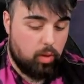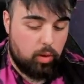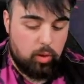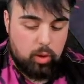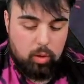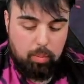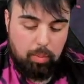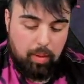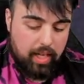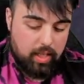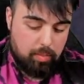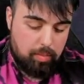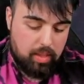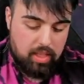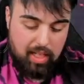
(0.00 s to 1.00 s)
turn 2
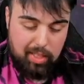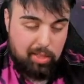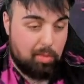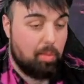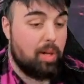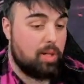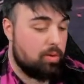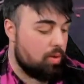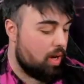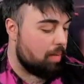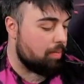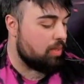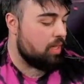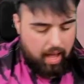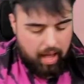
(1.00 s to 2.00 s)
plays besides the 1
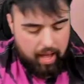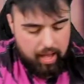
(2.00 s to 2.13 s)
drops.